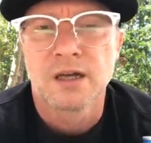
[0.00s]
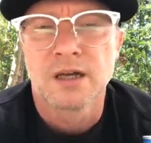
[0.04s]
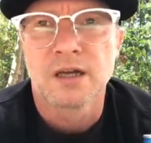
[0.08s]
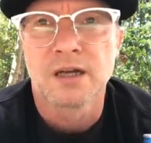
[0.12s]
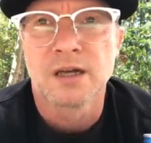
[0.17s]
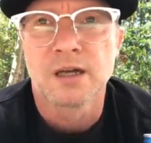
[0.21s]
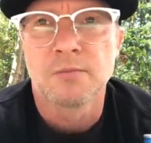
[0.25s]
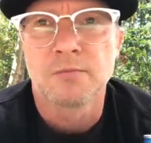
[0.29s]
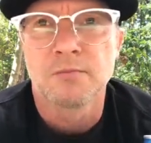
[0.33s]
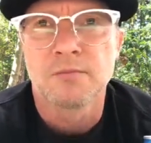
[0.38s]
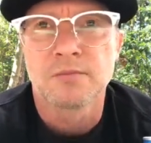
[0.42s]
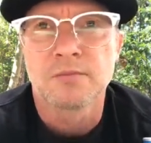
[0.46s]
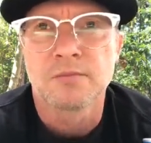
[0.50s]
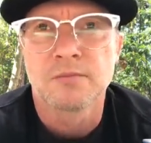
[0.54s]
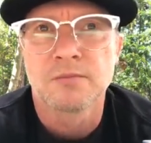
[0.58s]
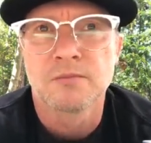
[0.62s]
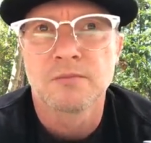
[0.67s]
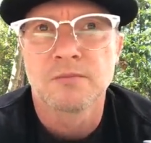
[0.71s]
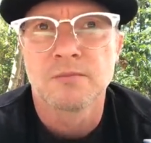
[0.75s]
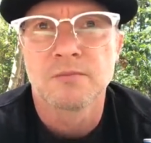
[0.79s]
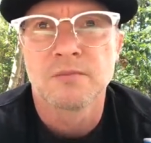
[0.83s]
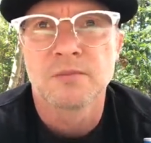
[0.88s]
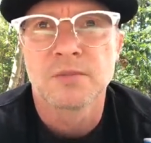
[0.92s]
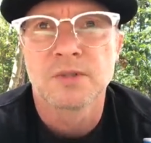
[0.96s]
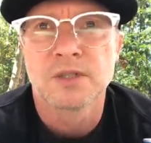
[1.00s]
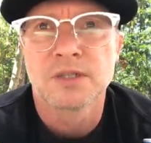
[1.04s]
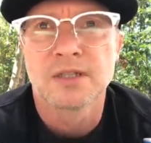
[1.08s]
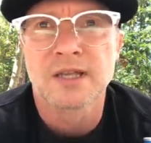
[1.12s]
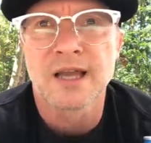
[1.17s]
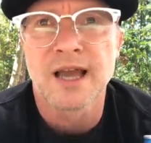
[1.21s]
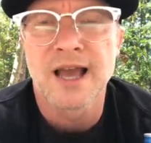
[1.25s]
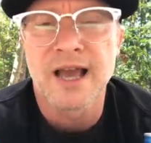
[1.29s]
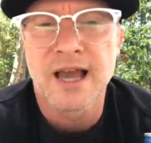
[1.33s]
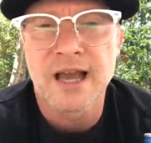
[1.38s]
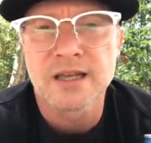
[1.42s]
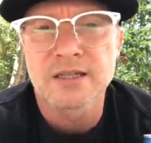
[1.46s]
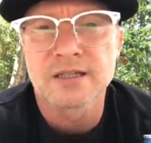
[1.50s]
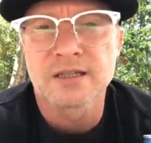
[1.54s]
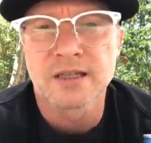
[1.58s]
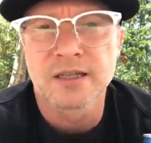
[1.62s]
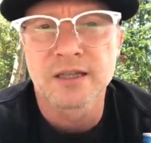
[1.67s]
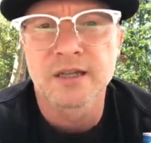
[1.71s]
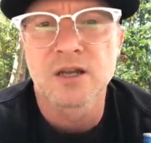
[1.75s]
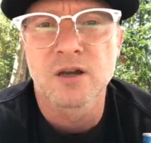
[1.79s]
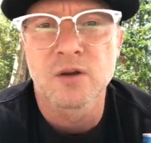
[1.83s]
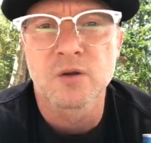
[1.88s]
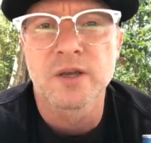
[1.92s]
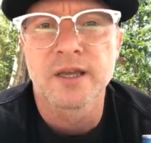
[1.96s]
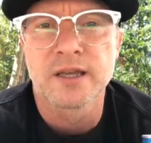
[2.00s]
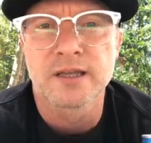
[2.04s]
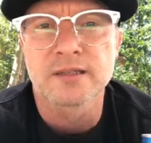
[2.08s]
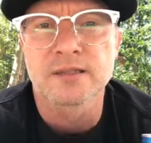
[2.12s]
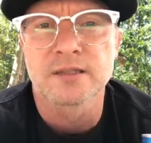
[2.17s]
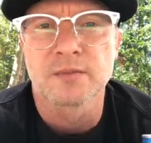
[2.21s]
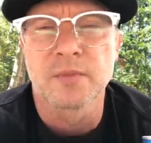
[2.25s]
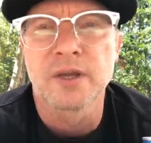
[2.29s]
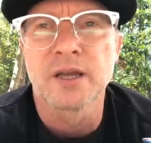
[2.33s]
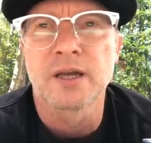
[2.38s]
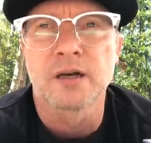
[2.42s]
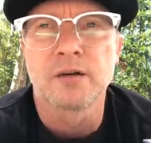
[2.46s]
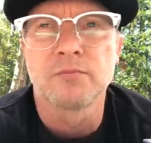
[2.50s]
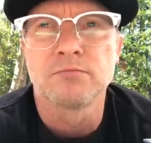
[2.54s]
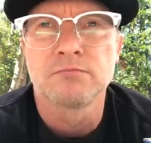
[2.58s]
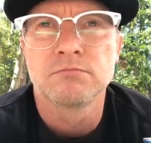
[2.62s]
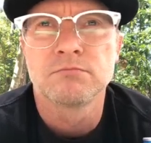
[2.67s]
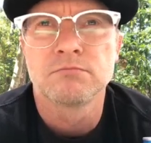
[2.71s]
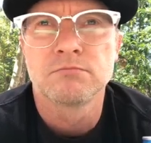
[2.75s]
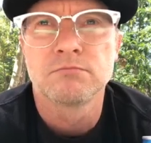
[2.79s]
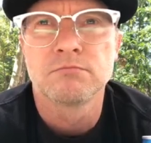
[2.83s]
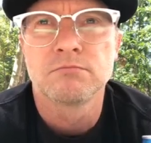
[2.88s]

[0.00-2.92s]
to actually go get some help.